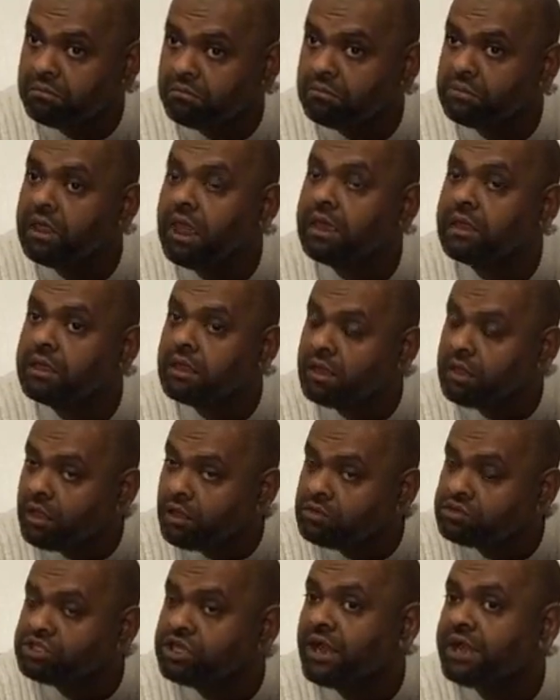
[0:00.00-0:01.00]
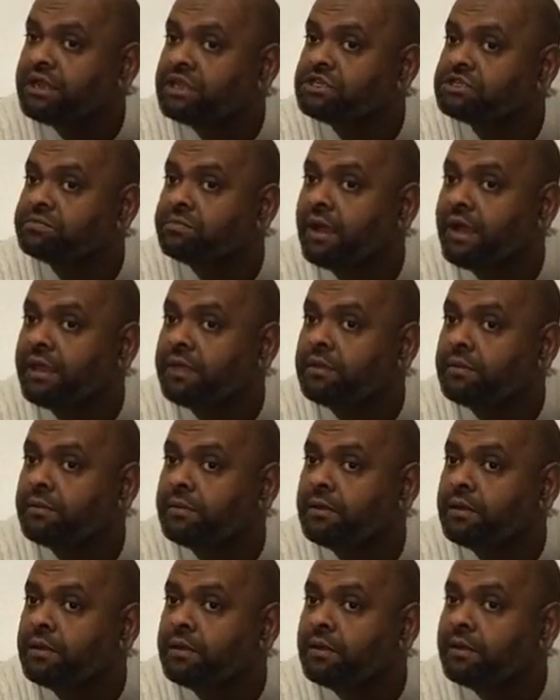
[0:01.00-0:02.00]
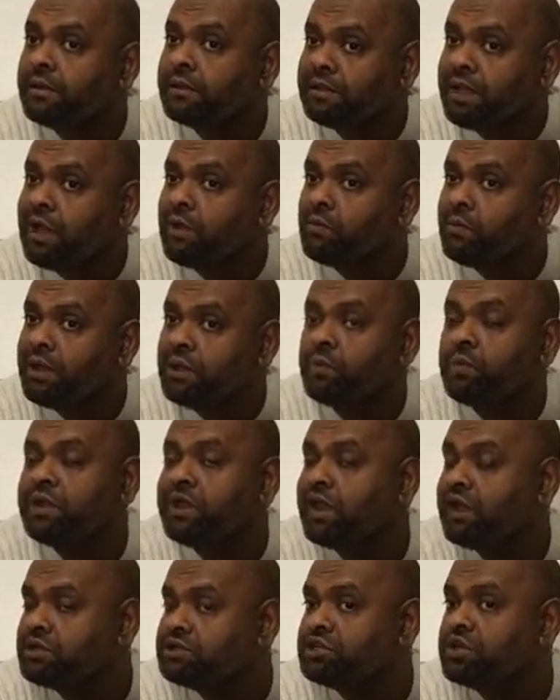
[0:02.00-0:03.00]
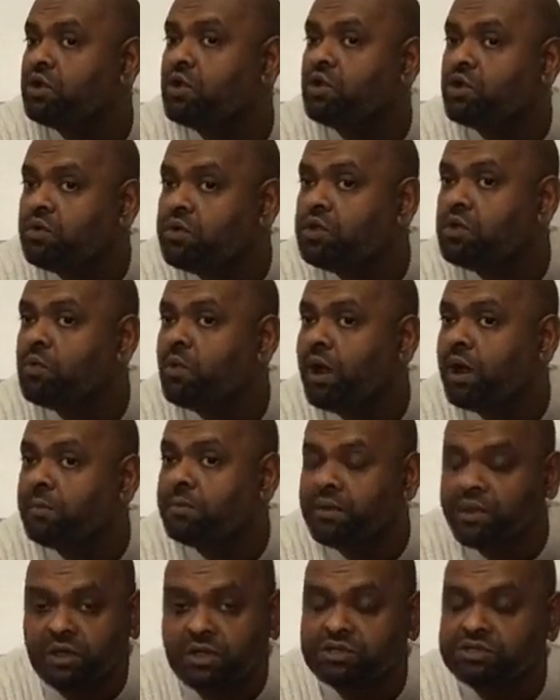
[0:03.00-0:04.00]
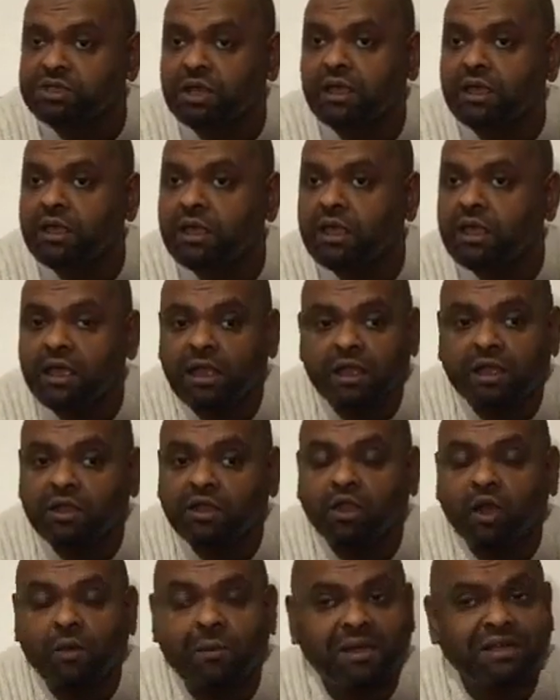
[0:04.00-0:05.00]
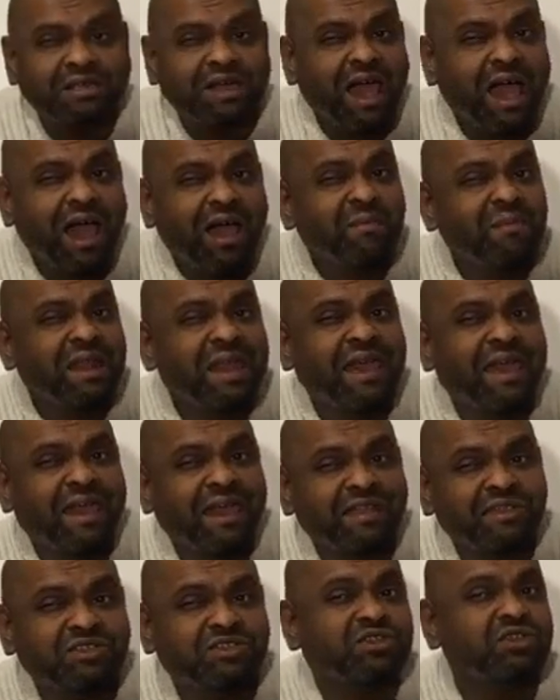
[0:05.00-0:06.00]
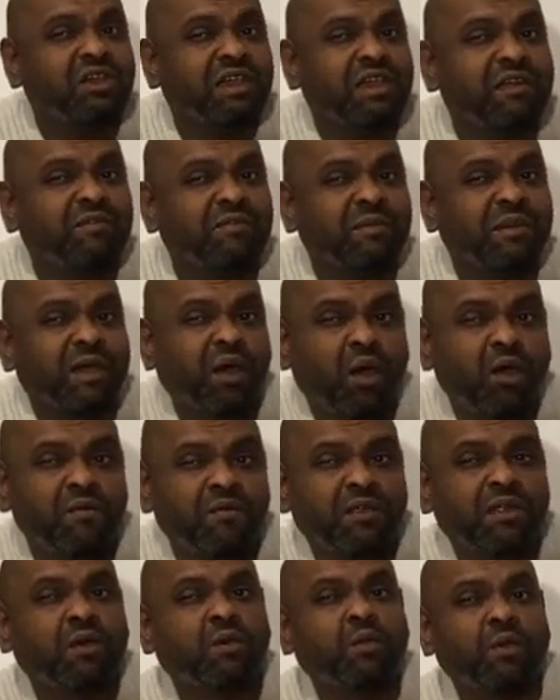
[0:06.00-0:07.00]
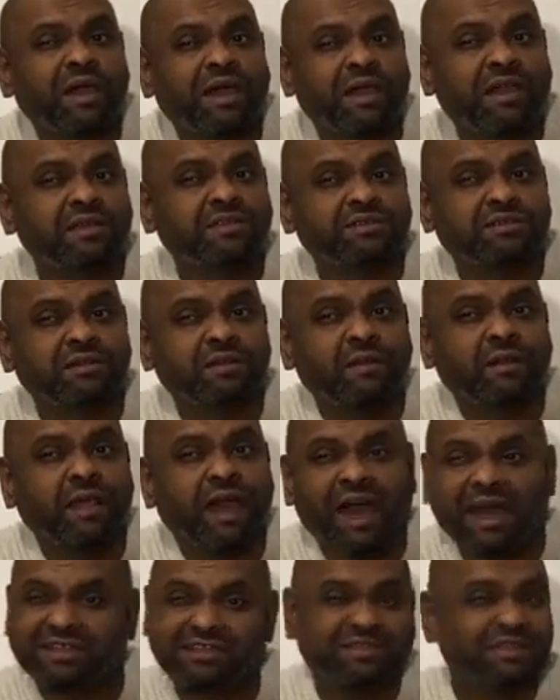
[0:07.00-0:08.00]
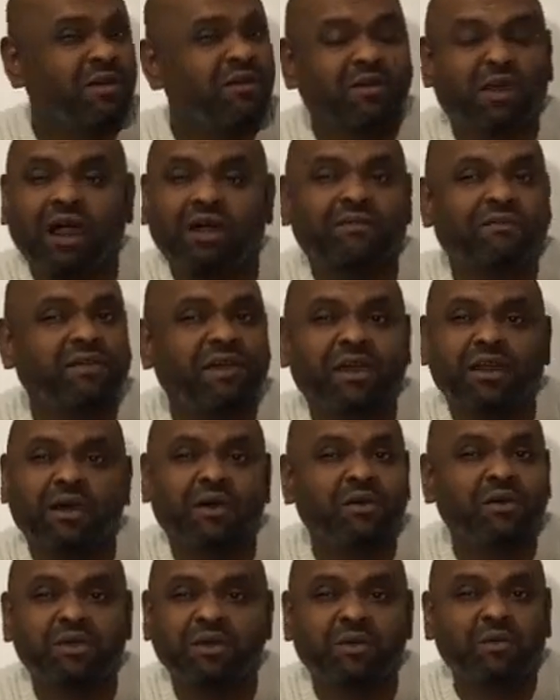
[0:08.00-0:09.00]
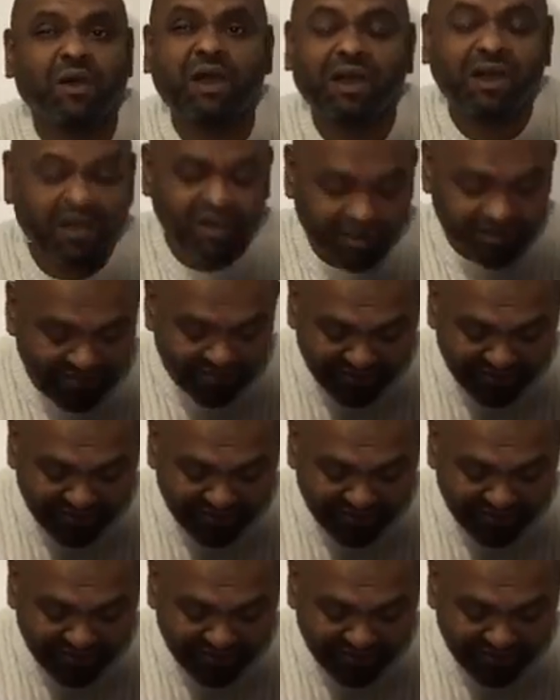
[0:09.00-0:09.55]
There you go, Chinese boy. That way we get to know who you are, because no matter how many hints you're giving me over the weeks, I still can't figure out who you are.